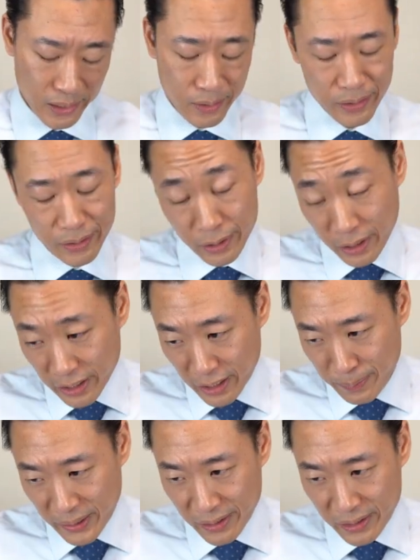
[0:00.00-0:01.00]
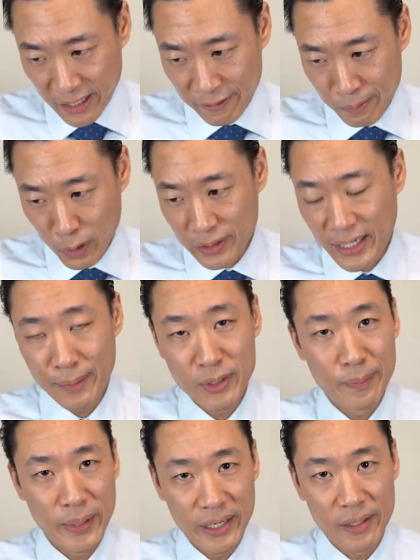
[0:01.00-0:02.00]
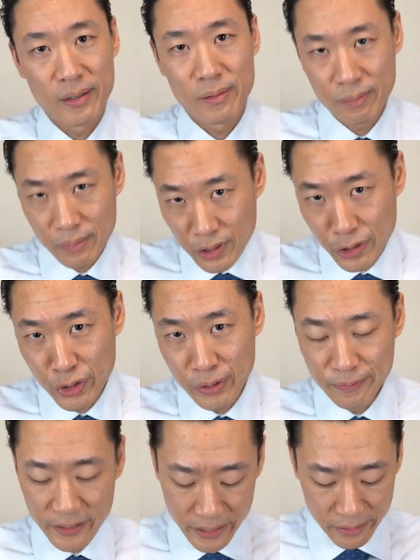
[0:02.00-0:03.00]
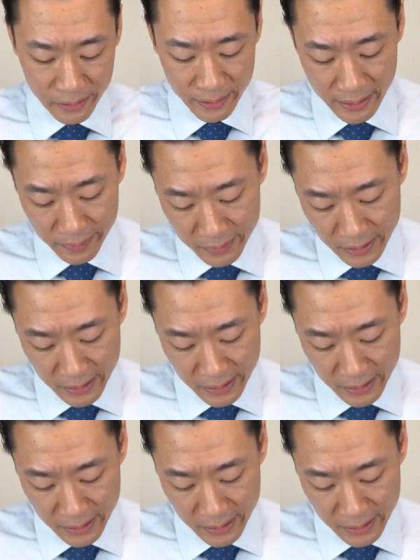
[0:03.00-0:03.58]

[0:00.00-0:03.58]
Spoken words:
Well, it's good because I have more time to make YouTube videos now.